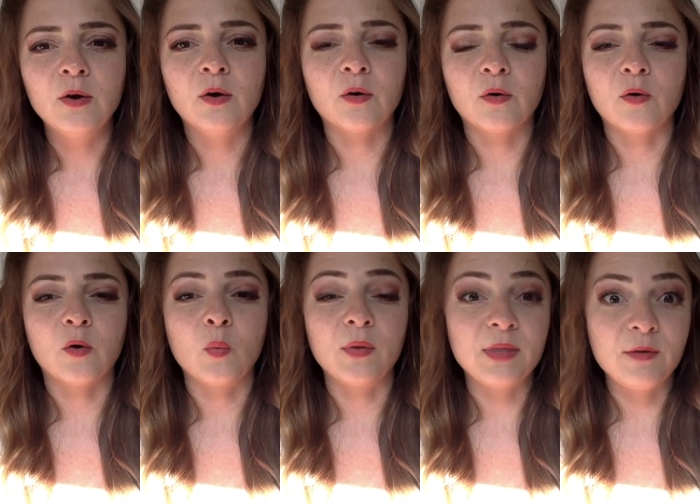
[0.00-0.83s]
or,
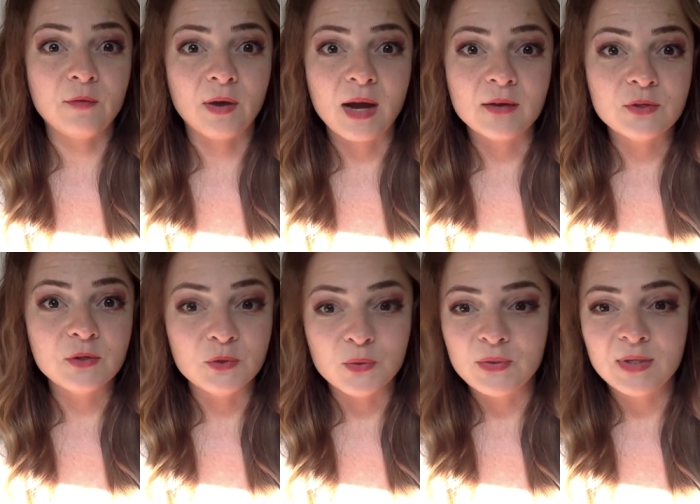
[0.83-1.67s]
or what they forgot to do